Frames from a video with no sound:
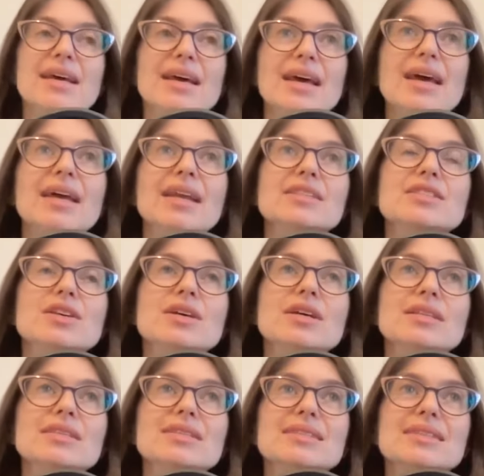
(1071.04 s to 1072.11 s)
and it's
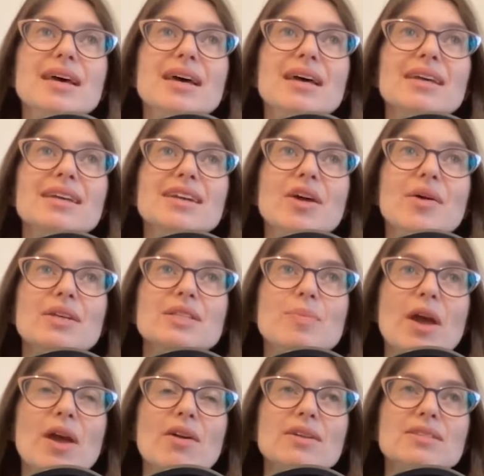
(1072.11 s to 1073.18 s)
it's uh, you know as a
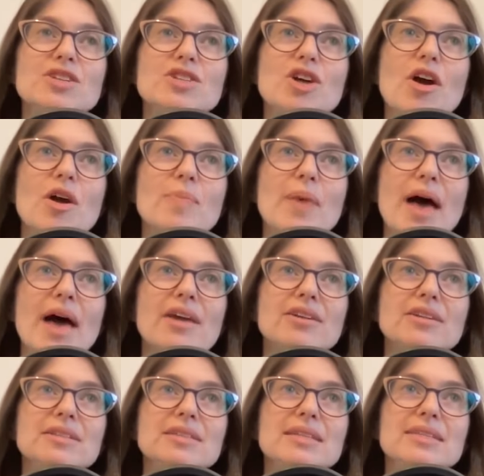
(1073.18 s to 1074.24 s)
parent such a hard
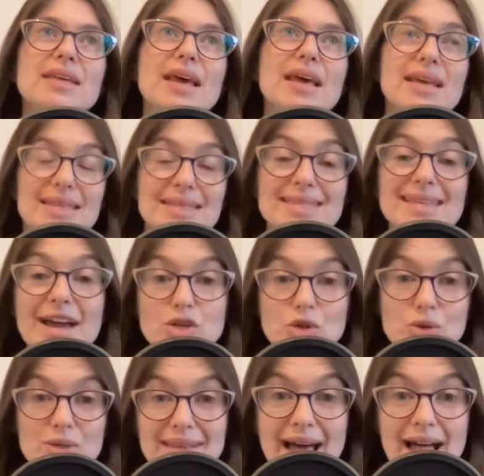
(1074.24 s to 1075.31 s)
battle to say inside
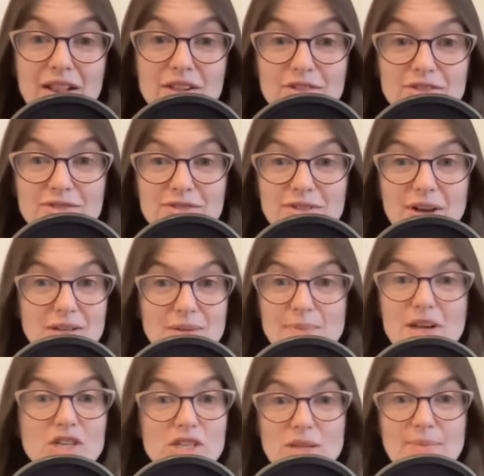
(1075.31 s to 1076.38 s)
yourself not to
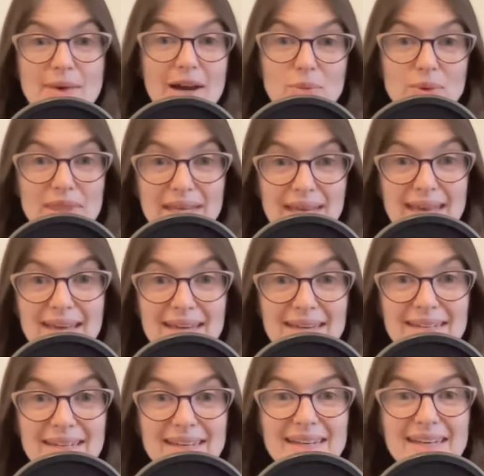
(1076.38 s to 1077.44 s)
mention of the course. battle with the kid
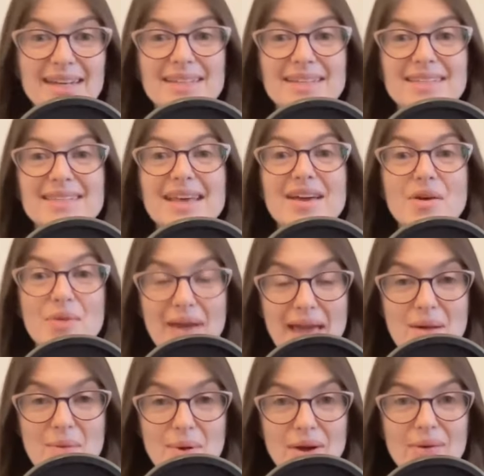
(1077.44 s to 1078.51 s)
to say
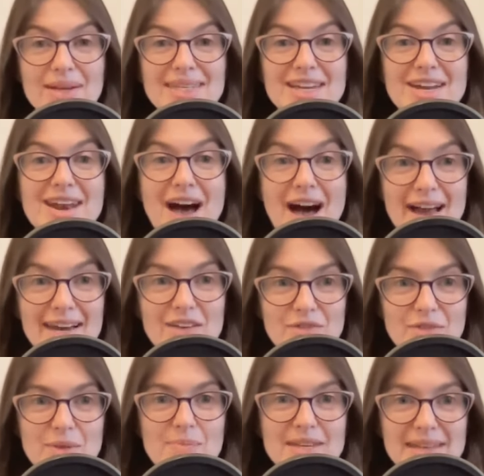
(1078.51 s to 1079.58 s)
okay we're going to not give
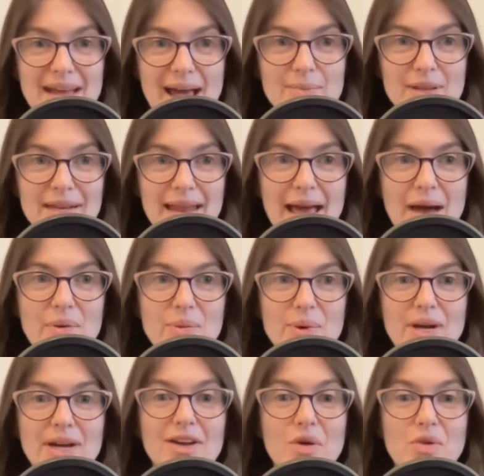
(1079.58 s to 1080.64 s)
them the tablet now and we're
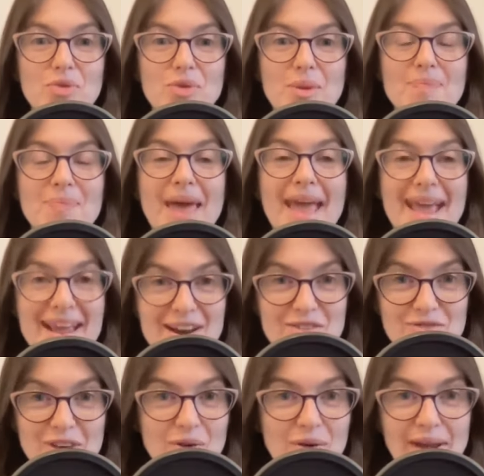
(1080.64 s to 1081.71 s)
going to go through the pain of
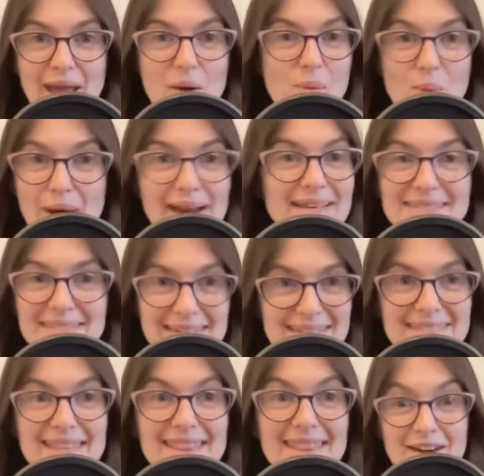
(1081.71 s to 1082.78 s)
figuring out what else That's it is
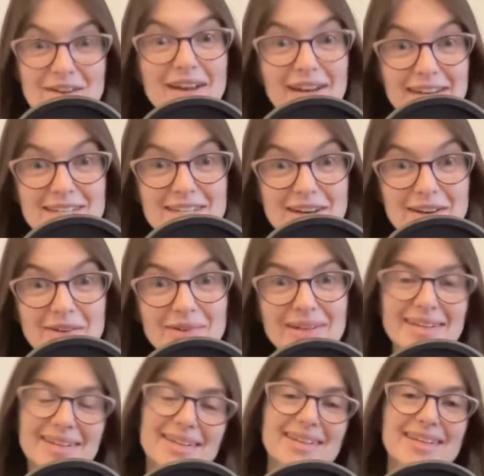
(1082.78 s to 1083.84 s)
right. that going to do
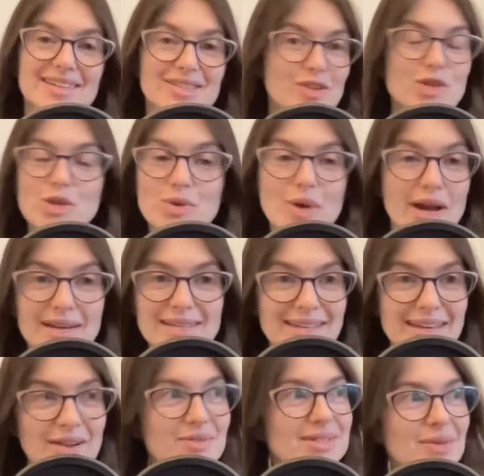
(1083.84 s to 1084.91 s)
because they're too young That's to you
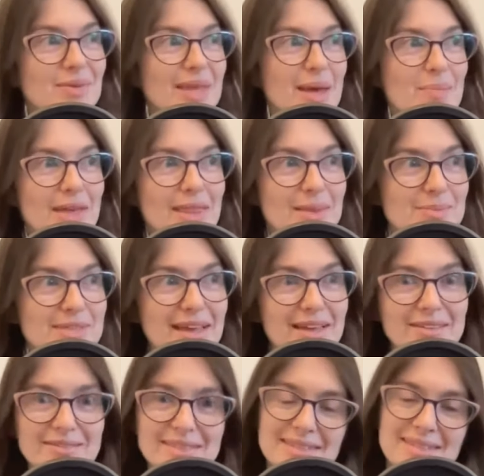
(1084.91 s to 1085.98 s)
it. know deal with that pain
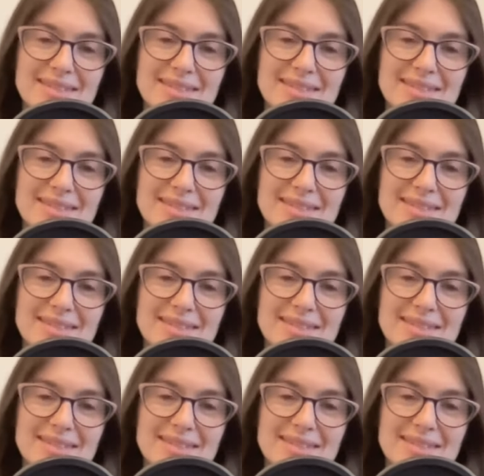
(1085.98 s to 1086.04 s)
themselves